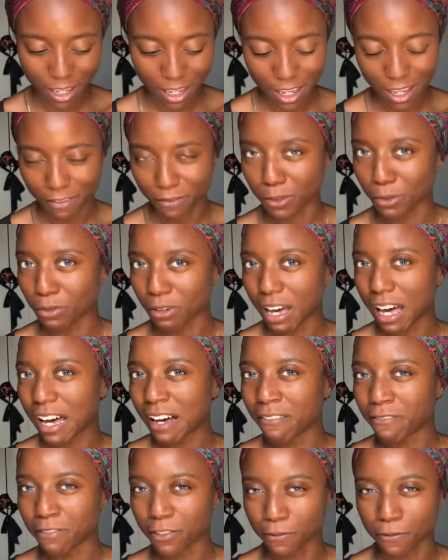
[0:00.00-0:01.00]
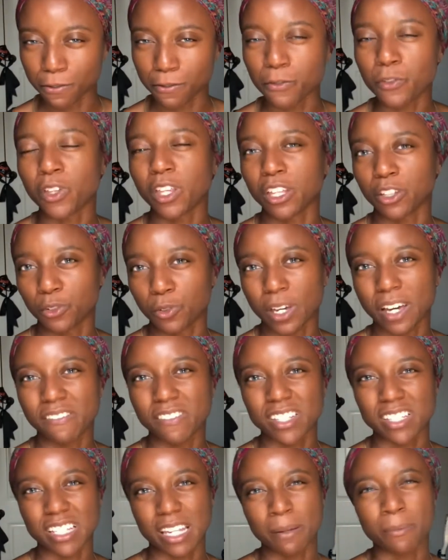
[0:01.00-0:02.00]
you feel like you have the
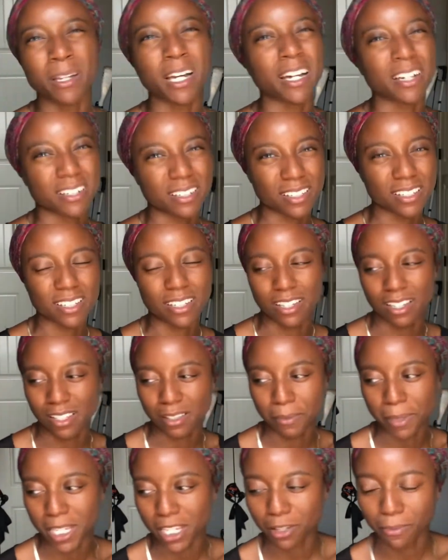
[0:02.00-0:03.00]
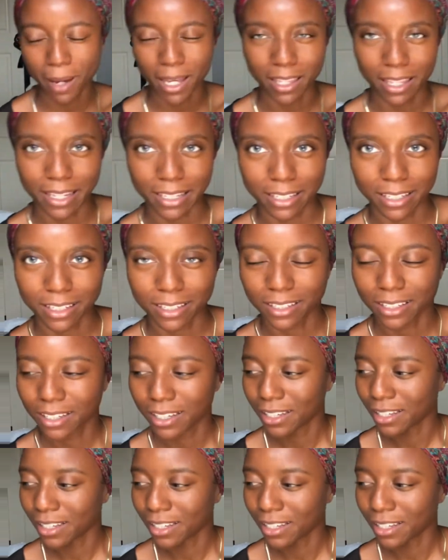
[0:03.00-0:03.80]
same kind of skin as me. You might like it.